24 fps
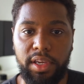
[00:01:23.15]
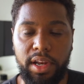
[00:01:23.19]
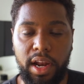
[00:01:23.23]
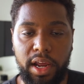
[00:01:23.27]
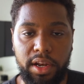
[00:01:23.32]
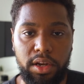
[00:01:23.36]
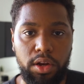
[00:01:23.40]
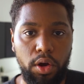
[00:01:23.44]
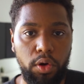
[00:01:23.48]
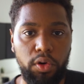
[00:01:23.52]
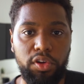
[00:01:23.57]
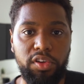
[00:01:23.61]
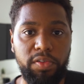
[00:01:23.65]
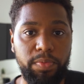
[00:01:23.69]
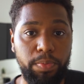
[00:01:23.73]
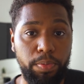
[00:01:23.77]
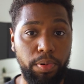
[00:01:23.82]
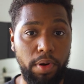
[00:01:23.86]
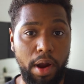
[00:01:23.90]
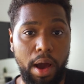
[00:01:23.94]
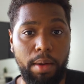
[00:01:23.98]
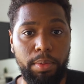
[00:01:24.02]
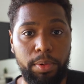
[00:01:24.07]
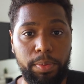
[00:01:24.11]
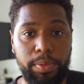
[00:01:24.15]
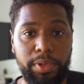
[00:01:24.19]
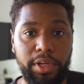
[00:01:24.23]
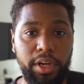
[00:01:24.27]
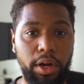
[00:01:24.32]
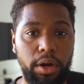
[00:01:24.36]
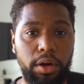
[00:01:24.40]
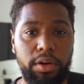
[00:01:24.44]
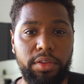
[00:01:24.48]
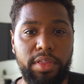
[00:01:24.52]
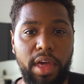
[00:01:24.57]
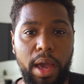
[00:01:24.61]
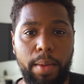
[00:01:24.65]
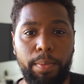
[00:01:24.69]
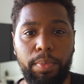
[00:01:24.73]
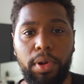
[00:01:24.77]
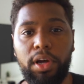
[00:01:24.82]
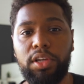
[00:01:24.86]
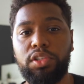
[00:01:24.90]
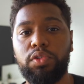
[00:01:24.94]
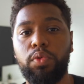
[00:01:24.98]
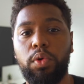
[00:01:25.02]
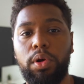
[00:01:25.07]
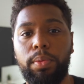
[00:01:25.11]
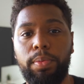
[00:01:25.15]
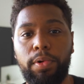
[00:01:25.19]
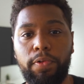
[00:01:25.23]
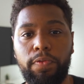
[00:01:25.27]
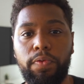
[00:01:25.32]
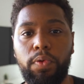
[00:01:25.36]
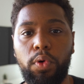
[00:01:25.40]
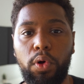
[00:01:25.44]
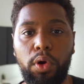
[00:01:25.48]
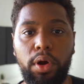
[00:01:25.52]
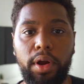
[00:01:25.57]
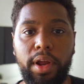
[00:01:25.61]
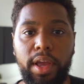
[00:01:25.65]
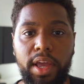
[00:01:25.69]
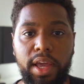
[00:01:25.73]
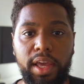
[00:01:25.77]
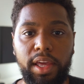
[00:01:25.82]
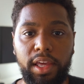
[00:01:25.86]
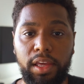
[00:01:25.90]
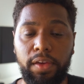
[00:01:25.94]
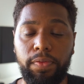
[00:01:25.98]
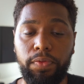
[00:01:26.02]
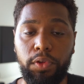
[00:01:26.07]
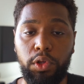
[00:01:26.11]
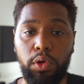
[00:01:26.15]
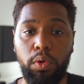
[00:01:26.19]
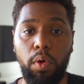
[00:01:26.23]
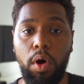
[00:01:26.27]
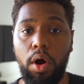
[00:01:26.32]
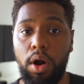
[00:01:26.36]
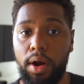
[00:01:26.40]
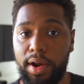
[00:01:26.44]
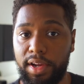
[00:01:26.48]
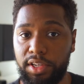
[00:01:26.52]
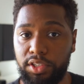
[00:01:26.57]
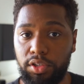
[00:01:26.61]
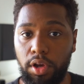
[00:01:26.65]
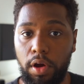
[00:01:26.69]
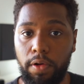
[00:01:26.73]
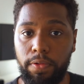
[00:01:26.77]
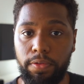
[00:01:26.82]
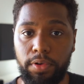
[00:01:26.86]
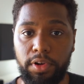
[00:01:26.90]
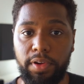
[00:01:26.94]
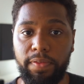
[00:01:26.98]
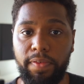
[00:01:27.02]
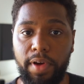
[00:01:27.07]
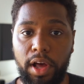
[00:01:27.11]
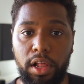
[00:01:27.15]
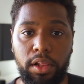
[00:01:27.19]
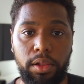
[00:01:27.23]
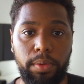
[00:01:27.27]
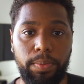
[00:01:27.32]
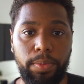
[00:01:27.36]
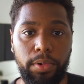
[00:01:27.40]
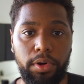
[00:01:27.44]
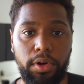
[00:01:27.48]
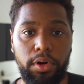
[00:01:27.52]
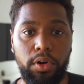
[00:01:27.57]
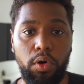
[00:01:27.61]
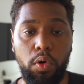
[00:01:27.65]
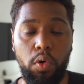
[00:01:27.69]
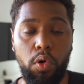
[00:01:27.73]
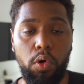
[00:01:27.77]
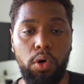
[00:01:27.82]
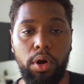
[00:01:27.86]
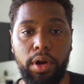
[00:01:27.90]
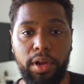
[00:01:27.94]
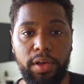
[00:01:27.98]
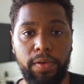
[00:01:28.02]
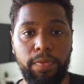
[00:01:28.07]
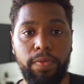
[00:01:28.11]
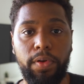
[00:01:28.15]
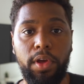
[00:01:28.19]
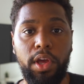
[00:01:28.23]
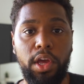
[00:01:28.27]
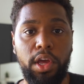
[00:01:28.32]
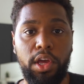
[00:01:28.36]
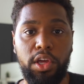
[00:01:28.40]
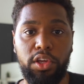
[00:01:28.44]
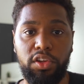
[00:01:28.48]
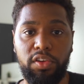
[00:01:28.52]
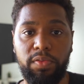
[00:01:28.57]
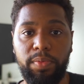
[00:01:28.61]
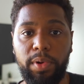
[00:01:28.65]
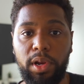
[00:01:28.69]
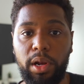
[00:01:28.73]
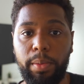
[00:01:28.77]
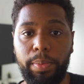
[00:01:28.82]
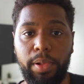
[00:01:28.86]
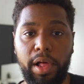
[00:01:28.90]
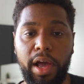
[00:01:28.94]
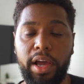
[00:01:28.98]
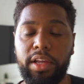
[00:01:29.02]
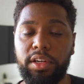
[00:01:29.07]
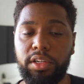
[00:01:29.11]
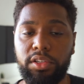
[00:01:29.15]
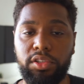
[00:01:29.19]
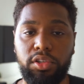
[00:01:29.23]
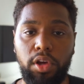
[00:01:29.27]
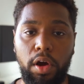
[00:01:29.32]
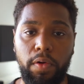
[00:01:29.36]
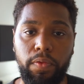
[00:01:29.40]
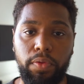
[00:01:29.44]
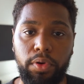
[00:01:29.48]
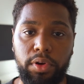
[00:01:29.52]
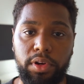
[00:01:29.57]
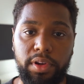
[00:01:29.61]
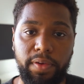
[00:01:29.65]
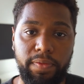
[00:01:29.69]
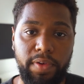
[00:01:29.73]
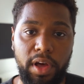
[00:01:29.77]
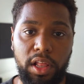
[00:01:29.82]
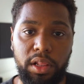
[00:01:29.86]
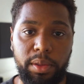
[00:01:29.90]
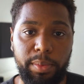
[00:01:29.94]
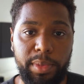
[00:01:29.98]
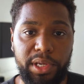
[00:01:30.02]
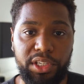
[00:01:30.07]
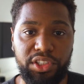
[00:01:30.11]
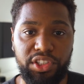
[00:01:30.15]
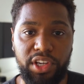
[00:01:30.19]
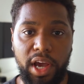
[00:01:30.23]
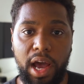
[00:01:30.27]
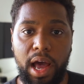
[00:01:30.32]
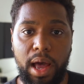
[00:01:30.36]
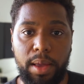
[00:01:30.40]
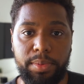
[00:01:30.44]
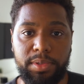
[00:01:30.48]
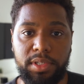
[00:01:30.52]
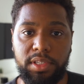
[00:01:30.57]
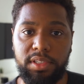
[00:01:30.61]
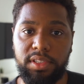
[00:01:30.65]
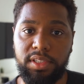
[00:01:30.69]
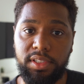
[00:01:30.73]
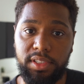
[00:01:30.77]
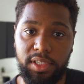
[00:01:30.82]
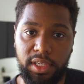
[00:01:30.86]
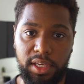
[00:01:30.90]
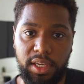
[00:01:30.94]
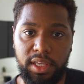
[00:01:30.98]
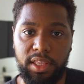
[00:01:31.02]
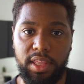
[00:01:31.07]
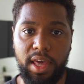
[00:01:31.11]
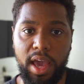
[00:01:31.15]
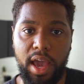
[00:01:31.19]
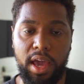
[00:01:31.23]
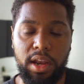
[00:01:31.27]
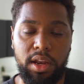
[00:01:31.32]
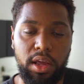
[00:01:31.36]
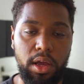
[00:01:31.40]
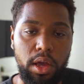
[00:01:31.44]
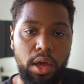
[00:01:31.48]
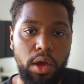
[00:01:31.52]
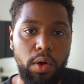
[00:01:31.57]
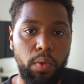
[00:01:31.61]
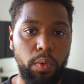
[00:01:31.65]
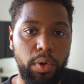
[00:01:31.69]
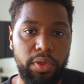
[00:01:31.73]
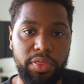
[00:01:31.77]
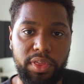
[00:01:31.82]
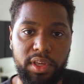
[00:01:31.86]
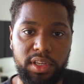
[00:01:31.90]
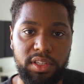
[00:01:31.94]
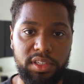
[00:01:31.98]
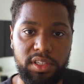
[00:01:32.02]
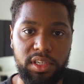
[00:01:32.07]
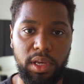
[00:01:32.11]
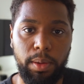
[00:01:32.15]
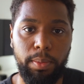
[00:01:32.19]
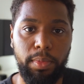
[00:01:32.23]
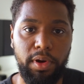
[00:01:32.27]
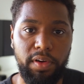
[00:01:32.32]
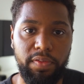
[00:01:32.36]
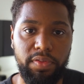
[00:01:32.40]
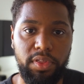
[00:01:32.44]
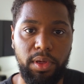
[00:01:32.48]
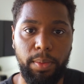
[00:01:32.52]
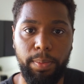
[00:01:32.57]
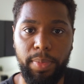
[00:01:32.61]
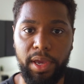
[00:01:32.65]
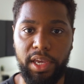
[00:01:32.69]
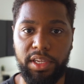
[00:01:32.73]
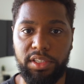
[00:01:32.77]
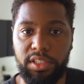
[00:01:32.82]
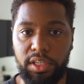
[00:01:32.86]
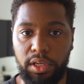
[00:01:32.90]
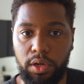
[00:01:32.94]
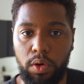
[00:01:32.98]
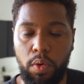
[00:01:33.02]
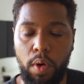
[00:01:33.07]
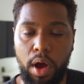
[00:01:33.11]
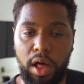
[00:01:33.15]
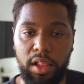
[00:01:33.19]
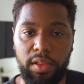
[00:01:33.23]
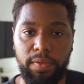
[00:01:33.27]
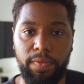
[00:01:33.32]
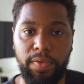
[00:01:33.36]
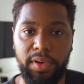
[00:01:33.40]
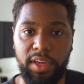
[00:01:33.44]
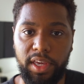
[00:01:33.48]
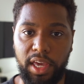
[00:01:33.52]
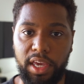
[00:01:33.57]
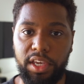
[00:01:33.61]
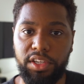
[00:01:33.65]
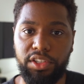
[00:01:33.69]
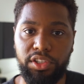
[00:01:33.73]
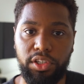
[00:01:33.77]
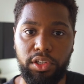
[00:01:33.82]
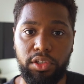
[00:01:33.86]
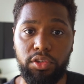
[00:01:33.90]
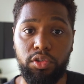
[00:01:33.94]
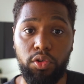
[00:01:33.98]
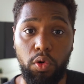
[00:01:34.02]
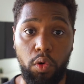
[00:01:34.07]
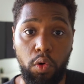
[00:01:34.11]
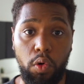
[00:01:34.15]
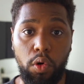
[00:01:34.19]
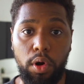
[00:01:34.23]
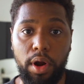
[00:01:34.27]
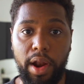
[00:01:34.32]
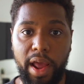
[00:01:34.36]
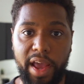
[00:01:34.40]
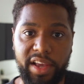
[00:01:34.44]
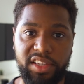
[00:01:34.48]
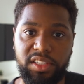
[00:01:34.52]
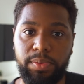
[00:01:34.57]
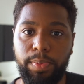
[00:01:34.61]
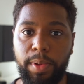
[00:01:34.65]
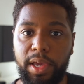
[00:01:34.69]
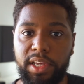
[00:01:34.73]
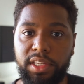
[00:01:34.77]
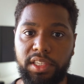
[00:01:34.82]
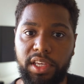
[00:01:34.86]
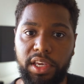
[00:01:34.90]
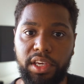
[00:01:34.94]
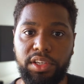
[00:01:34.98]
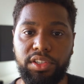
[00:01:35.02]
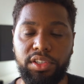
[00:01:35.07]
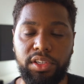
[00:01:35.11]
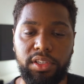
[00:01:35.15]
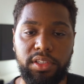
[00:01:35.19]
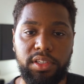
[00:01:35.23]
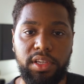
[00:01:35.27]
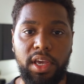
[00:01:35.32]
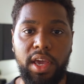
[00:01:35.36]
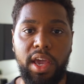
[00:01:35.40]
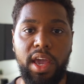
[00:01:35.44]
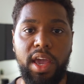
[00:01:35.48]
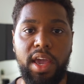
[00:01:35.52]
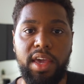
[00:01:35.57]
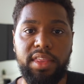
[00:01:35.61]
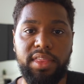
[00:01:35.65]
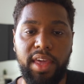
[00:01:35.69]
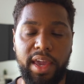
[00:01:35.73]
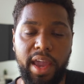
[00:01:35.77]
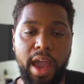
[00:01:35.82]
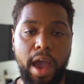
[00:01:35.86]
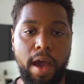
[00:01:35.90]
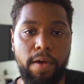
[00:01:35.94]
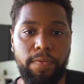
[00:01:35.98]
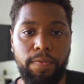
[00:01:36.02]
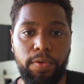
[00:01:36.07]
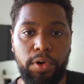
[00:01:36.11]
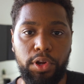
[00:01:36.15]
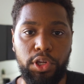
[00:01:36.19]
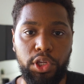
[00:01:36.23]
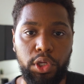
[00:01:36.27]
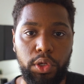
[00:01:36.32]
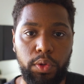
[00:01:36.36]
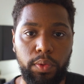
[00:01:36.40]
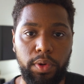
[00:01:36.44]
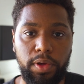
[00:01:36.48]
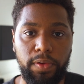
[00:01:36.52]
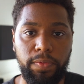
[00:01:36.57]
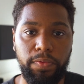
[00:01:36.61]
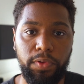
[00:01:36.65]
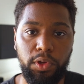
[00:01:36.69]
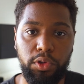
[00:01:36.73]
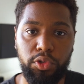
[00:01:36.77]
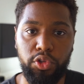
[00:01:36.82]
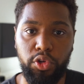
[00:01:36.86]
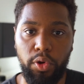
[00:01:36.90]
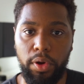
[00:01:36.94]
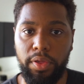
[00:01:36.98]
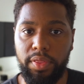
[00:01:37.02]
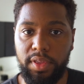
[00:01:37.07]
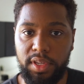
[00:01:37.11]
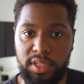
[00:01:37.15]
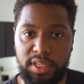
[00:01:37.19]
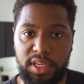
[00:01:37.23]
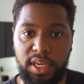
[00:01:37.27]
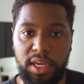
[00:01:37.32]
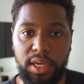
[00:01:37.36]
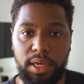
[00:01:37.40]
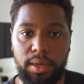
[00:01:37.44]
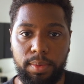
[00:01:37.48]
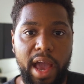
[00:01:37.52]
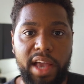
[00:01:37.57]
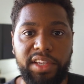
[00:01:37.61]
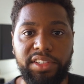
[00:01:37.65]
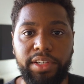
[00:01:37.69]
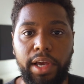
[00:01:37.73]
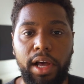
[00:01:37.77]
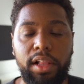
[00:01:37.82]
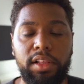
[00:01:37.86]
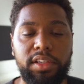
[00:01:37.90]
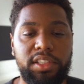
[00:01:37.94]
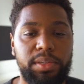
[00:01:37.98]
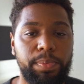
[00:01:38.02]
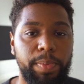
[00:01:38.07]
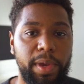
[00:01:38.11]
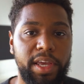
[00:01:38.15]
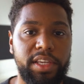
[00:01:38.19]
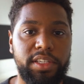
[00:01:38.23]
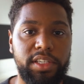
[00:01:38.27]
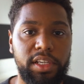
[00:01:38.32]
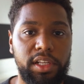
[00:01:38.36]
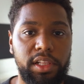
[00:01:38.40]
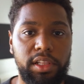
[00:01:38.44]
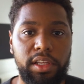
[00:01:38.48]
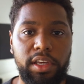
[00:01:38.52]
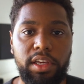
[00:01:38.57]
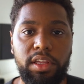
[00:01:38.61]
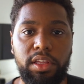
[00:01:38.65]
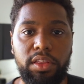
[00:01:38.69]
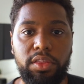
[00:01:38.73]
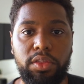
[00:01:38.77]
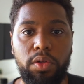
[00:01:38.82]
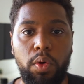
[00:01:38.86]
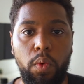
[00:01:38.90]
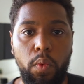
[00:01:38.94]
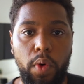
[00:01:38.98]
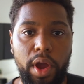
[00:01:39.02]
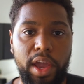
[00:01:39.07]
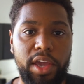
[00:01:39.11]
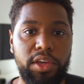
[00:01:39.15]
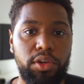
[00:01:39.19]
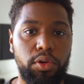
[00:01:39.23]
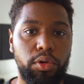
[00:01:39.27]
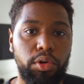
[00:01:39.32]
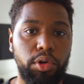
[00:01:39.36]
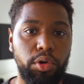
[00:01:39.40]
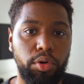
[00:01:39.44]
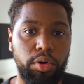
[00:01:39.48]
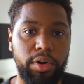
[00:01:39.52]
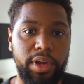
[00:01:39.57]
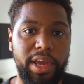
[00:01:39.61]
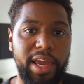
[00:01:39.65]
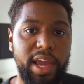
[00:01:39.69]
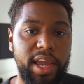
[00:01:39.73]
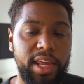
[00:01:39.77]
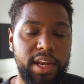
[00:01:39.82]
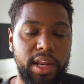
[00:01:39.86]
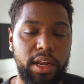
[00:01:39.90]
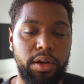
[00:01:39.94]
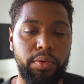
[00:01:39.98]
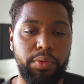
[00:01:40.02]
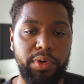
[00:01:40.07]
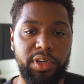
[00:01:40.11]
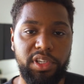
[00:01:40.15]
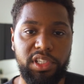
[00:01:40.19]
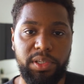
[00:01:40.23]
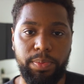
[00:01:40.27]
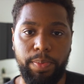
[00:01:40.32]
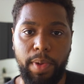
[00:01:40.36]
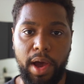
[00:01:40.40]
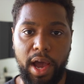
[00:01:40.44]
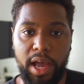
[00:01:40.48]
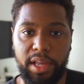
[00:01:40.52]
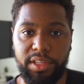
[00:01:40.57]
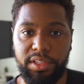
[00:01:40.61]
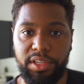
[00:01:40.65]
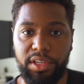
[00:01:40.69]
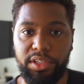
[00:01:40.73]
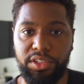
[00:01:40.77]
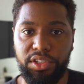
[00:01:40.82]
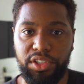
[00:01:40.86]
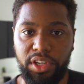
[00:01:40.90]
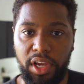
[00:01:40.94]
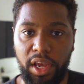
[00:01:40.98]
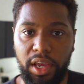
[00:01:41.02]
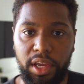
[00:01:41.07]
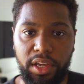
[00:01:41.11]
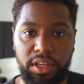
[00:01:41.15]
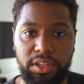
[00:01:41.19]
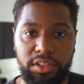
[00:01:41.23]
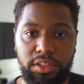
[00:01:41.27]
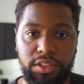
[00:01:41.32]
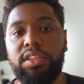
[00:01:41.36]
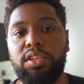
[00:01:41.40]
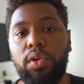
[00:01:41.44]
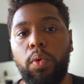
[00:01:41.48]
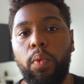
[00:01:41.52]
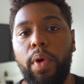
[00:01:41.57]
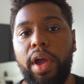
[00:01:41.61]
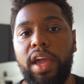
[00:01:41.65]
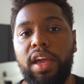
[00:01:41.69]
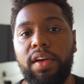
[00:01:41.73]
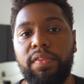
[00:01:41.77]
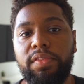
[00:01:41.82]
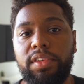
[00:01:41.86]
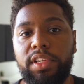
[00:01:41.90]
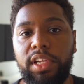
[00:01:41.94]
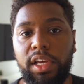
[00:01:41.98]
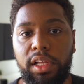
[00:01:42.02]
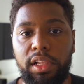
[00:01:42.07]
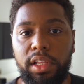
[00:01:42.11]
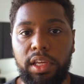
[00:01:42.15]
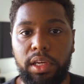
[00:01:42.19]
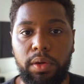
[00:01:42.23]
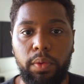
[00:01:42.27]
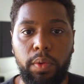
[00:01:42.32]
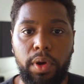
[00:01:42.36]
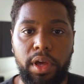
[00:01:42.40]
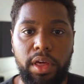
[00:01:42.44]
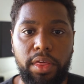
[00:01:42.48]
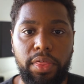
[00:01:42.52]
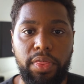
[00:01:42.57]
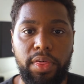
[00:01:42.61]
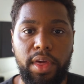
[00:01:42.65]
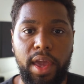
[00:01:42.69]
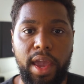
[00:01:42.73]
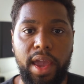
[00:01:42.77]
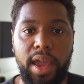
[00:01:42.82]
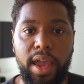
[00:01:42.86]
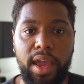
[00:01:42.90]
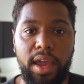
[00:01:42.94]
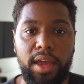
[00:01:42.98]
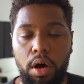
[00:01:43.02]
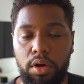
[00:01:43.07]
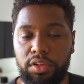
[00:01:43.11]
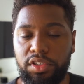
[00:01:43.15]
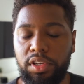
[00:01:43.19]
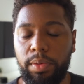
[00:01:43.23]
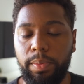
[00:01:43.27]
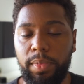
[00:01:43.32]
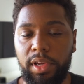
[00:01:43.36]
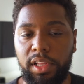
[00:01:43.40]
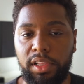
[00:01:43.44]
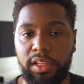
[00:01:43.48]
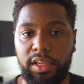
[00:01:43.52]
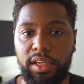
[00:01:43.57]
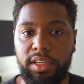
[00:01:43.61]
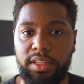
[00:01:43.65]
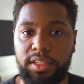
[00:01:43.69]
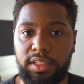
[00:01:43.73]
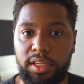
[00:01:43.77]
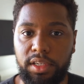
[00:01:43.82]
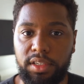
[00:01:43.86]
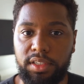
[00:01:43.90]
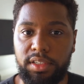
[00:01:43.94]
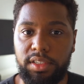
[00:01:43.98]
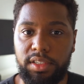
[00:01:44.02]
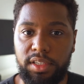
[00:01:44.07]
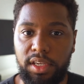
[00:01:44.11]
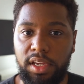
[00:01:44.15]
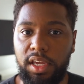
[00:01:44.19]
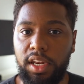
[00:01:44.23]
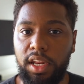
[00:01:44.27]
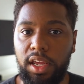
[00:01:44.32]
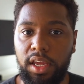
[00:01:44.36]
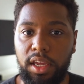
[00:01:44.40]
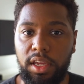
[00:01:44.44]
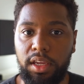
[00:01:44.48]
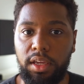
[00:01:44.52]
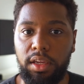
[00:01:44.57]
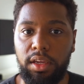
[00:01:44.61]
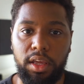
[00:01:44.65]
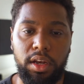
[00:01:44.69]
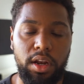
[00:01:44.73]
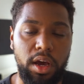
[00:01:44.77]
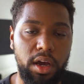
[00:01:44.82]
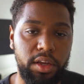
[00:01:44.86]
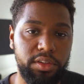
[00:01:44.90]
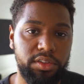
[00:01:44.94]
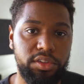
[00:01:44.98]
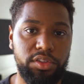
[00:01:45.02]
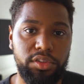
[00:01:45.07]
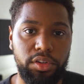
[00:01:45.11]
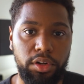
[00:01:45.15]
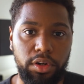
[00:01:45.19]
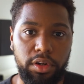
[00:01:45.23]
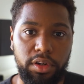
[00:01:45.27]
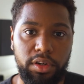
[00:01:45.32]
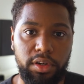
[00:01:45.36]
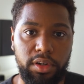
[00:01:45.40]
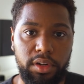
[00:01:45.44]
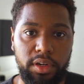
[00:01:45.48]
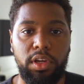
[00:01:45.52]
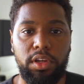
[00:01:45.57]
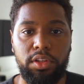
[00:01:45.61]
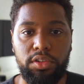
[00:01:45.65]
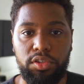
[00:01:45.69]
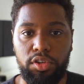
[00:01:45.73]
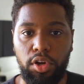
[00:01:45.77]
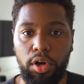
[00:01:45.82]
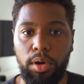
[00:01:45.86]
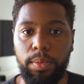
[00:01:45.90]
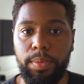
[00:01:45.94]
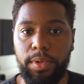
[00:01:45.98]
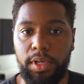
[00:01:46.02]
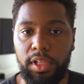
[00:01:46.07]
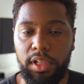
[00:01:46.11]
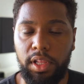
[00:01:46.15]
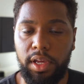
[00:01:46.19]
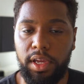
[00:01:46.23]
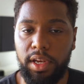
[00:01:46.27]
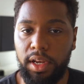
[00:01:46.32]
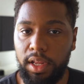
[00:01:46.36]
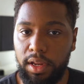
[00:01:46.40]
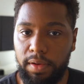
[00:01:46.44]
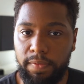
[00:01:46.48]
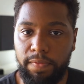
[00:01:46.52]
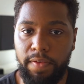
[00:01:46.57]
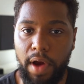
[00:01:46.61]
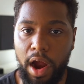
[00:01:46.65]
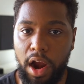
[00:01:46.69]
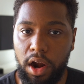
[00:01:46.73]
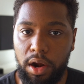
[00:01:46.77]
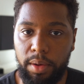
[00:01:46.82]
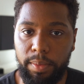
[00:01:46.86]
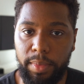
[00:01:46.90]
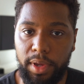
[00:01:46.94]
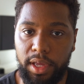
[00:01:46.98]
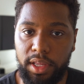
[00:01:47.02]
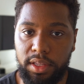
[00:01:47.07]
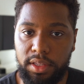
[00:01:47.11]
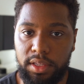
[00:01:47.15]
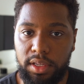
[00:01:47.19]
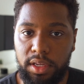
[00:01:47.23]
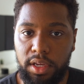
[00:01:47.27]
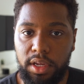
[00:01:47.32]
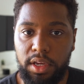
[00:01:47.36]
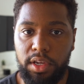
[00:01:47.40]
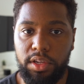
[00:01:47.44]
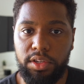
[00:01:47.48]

And I know you've probably heard that buzzword before if you are a software developer, or if you've been applying to software development jobs and seeing that within some of the basic qualifications or expectations they have for you if you join the team. Agile is basically the way you create and respond to change. It's a way of dealing with and ultimately succeeding in uncertain, turbulent environment.